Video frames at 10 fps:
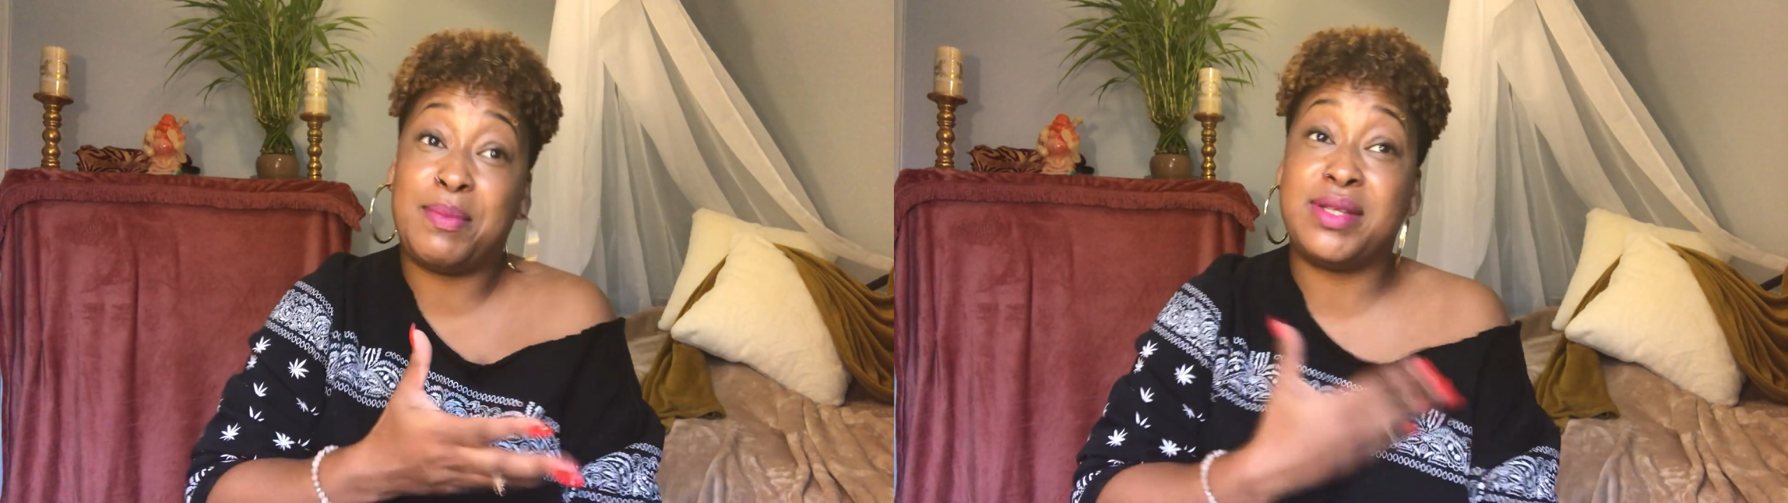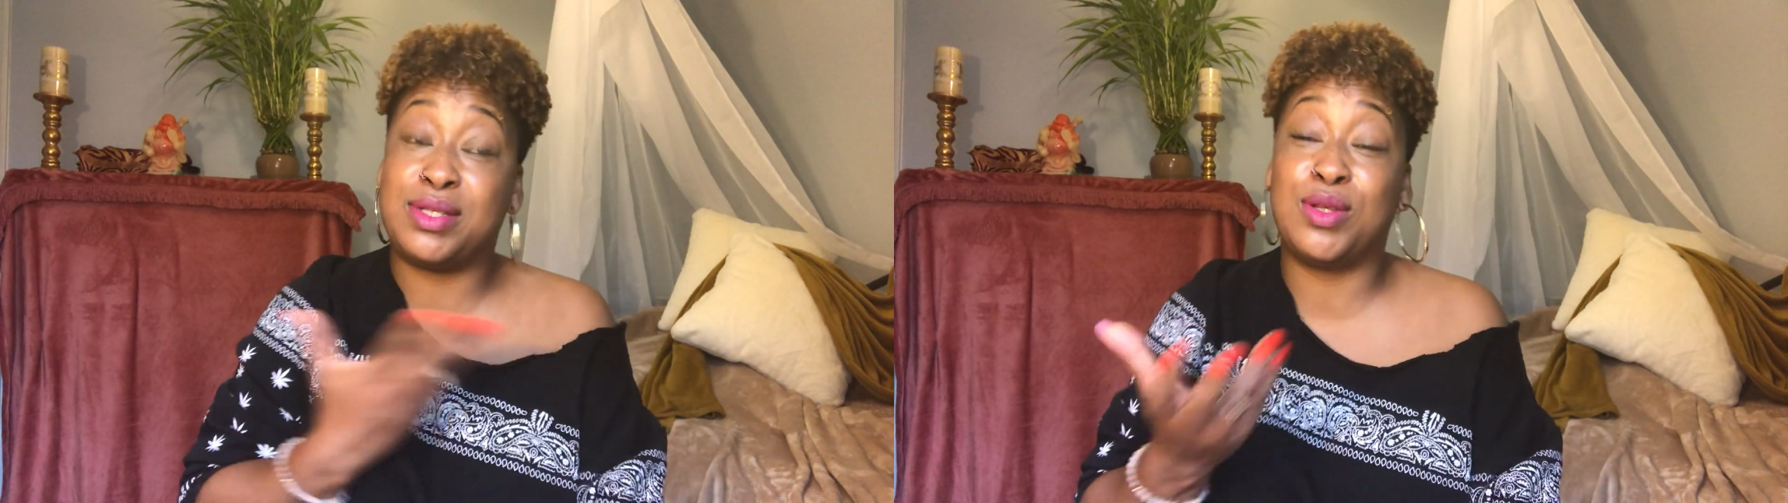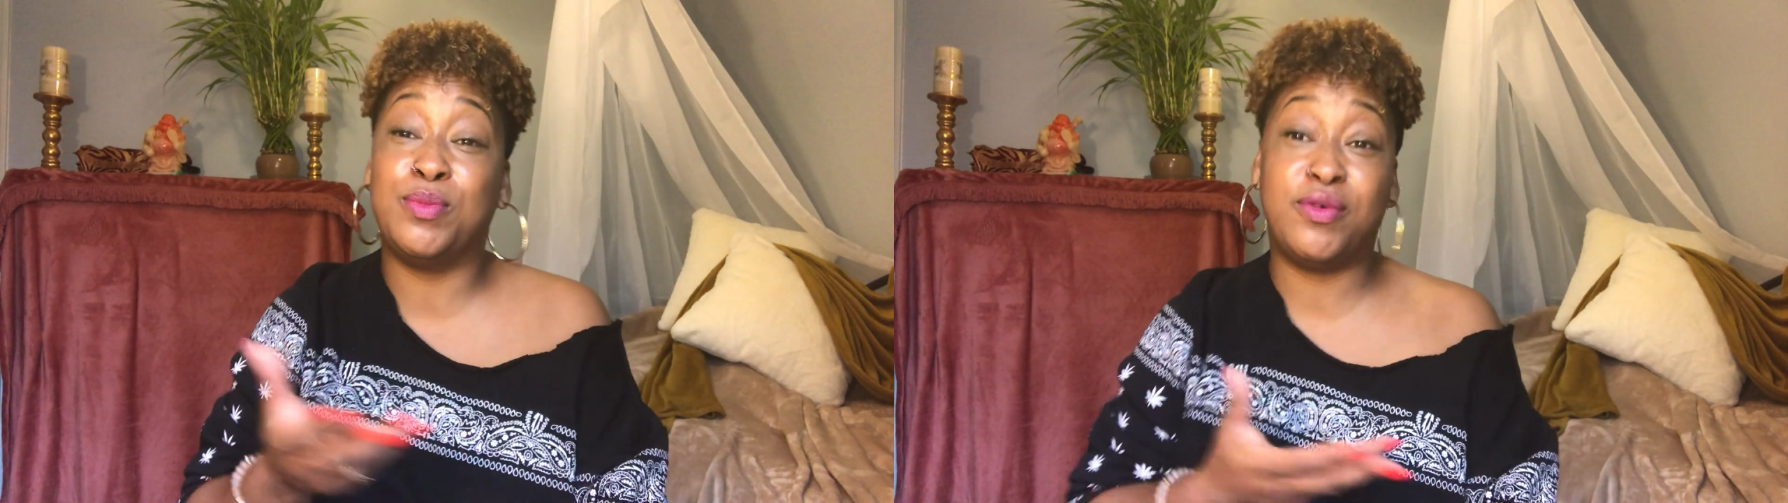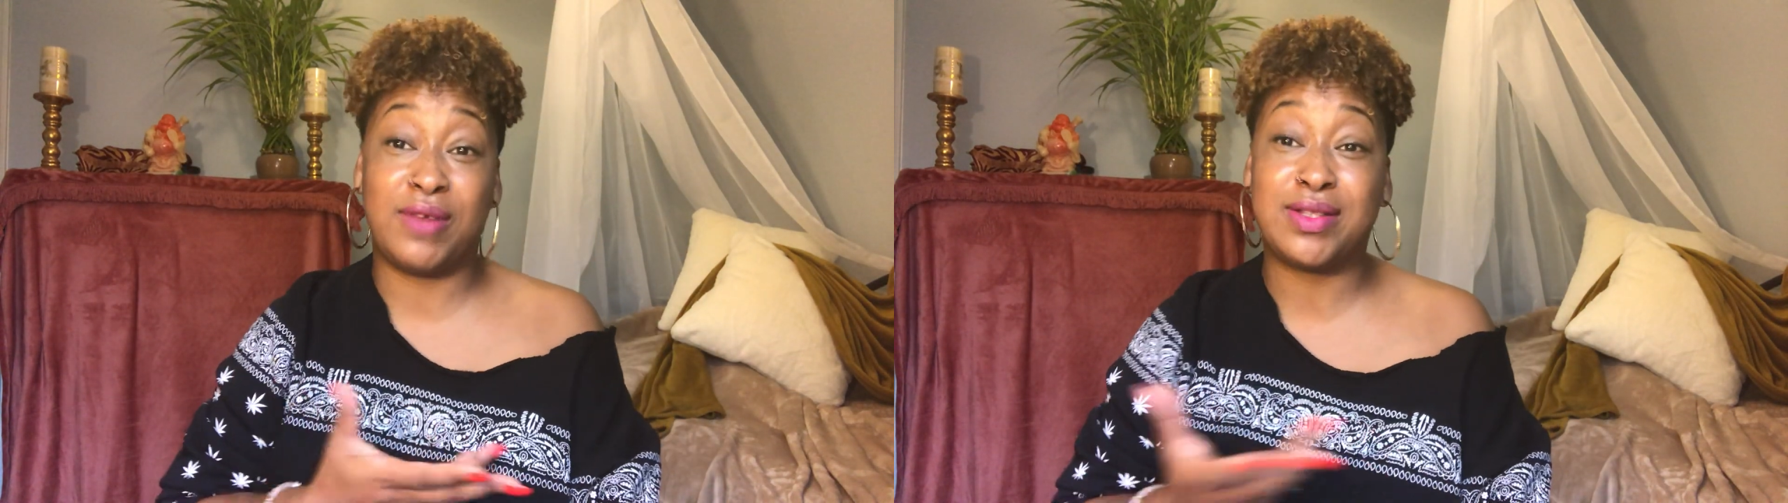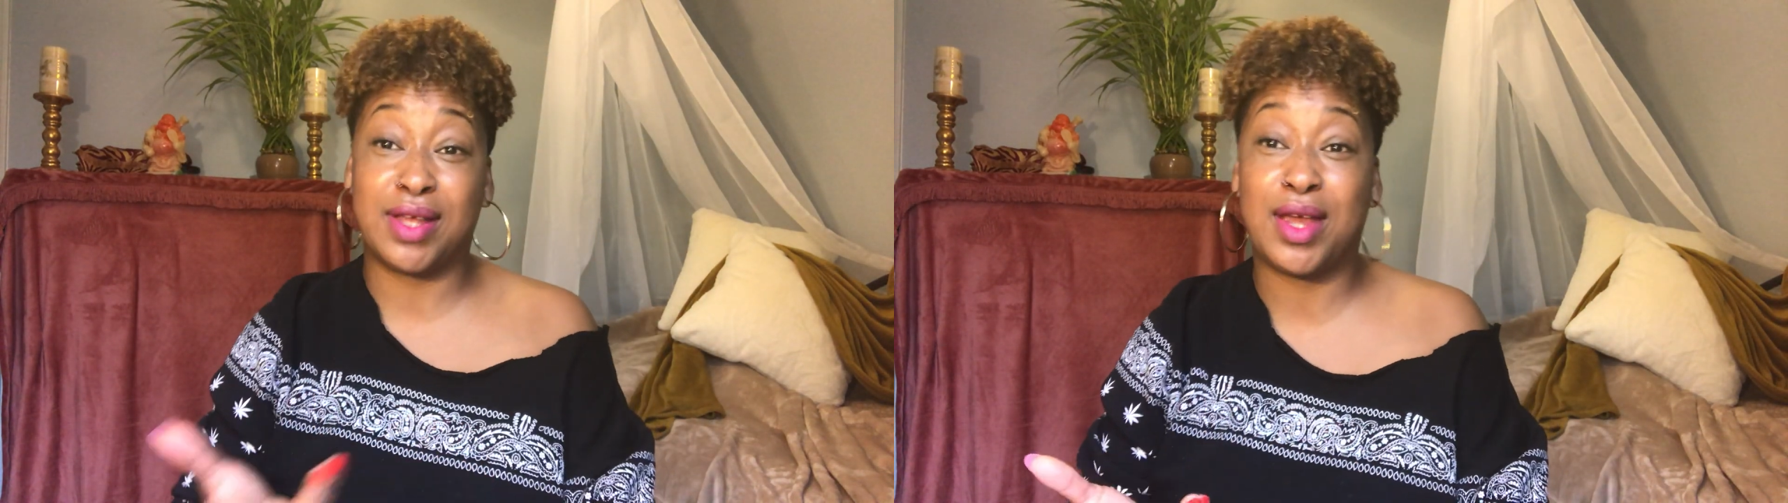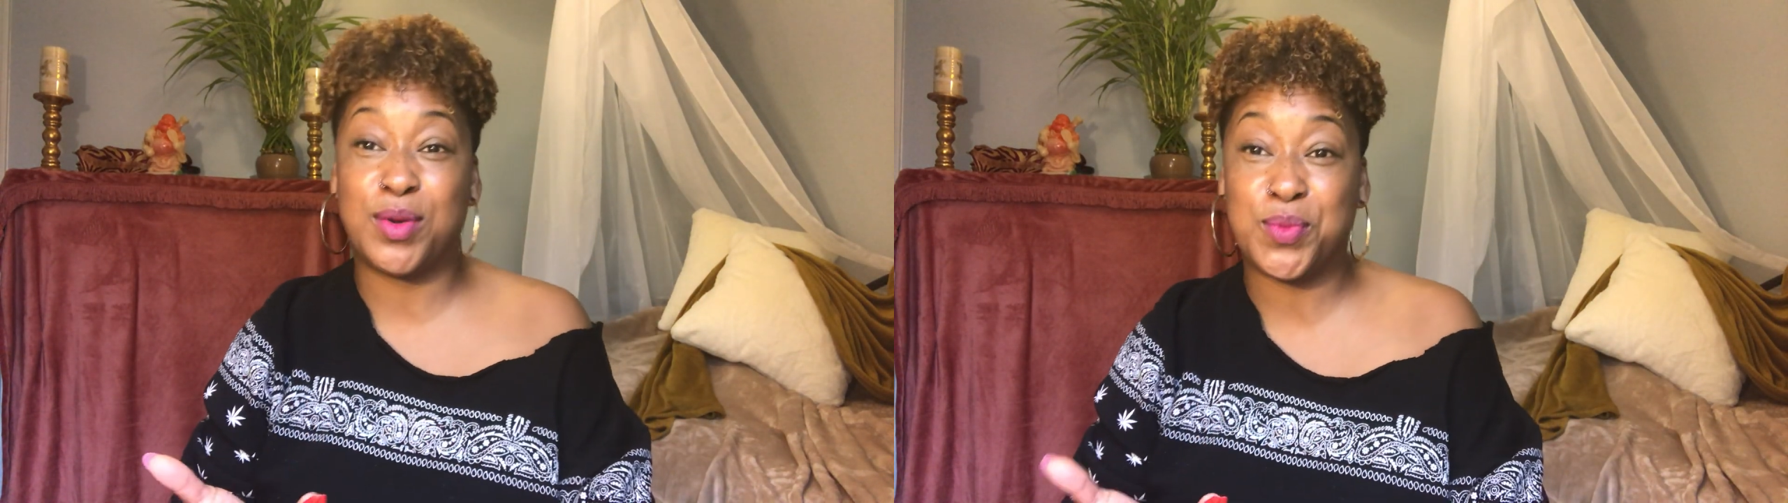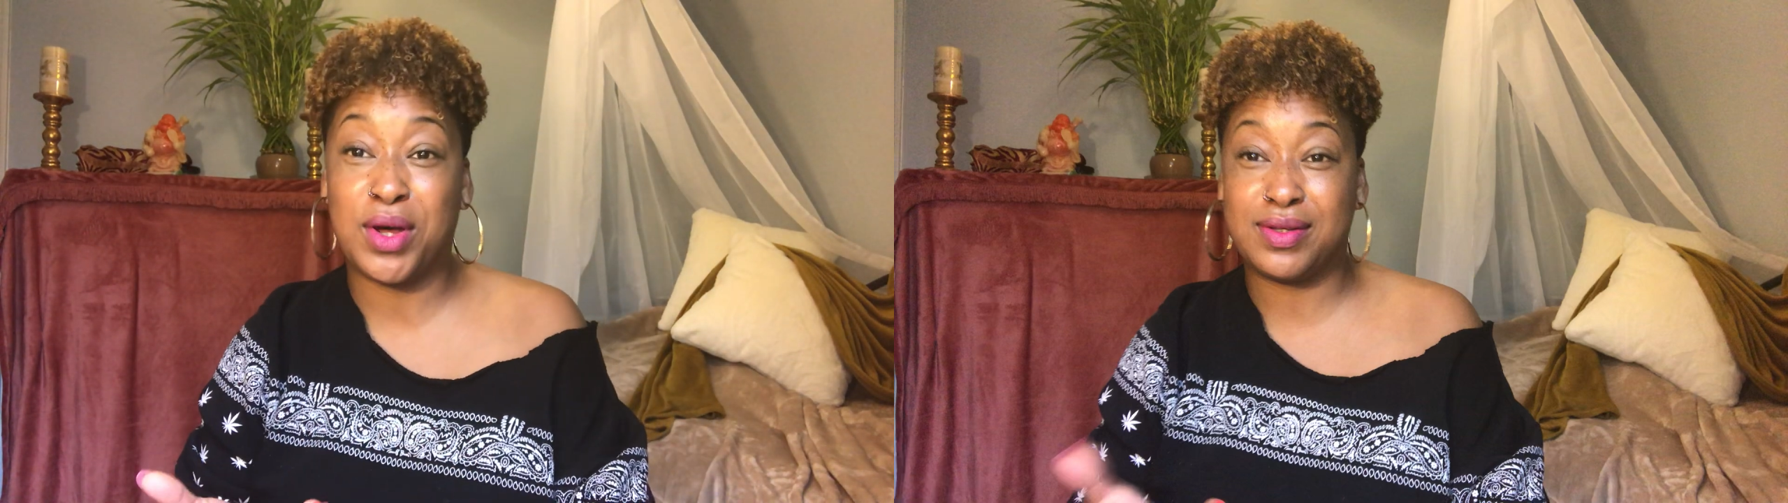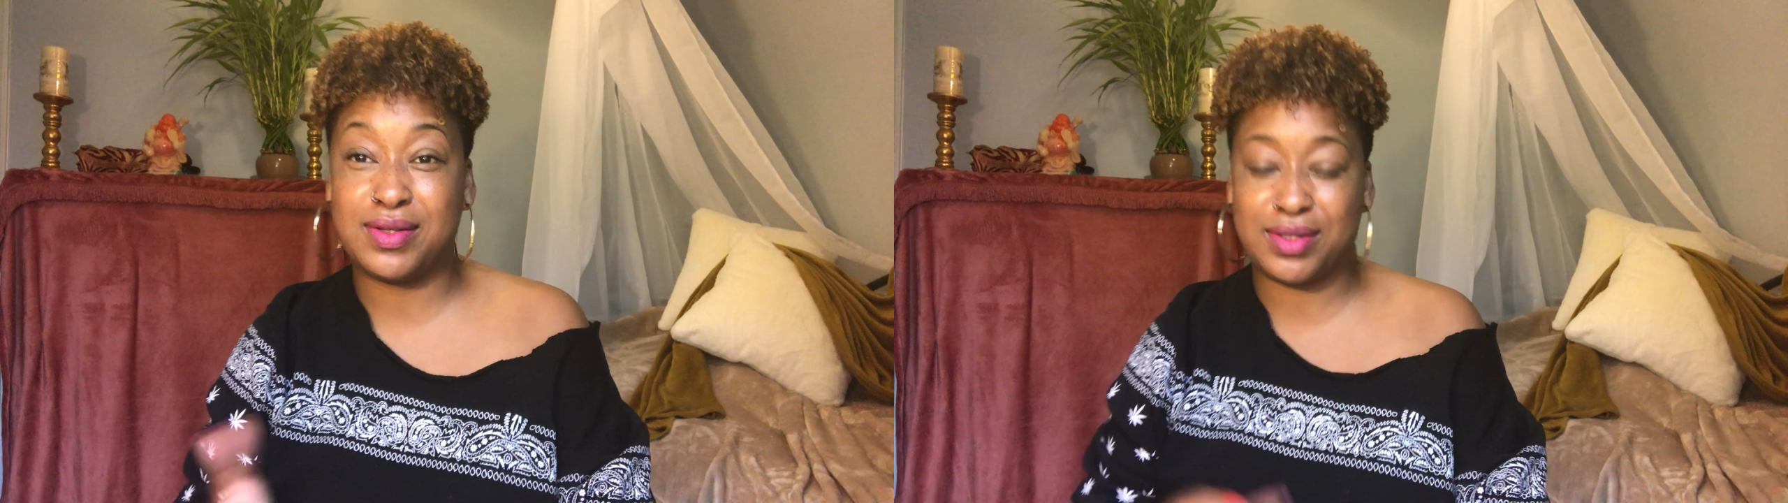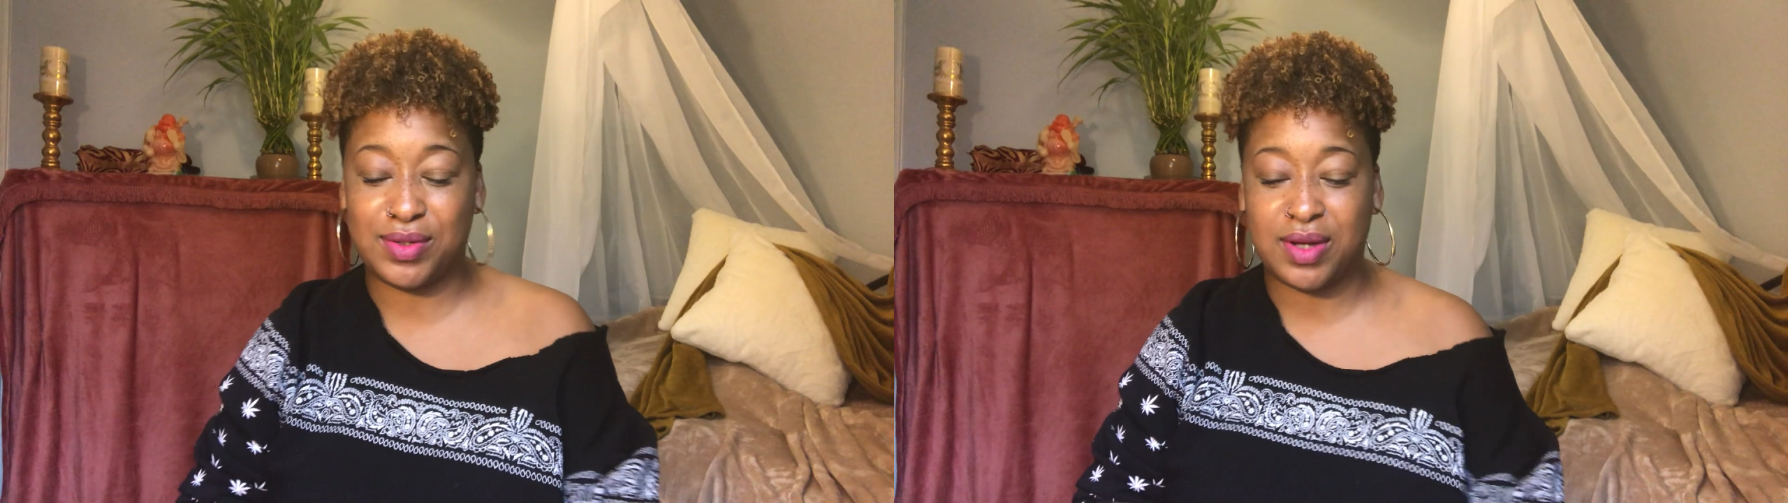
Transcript: they might still move like the king of wands.